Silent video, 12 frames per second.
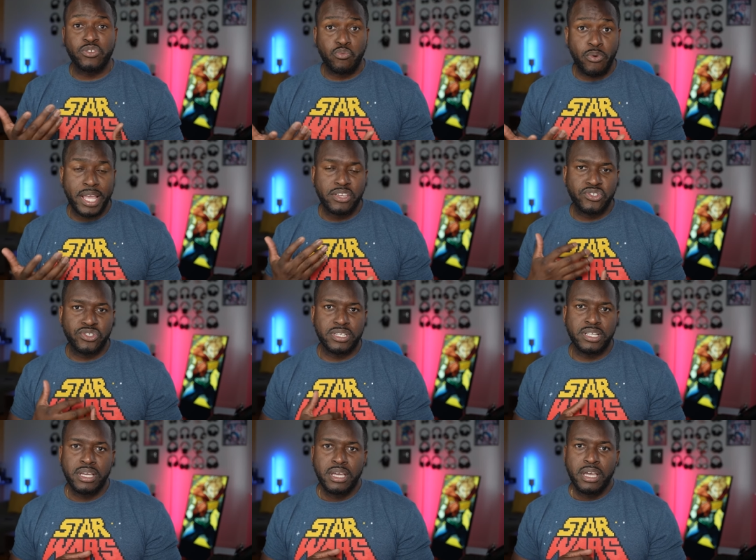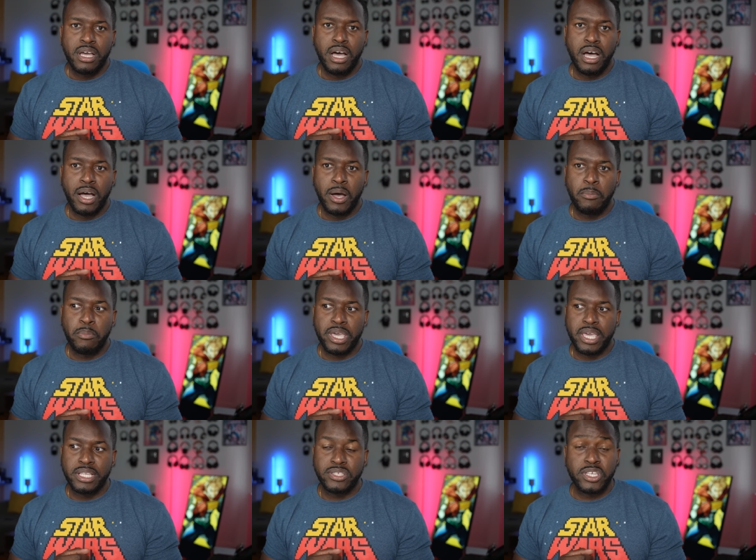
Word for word: direction. Um, it's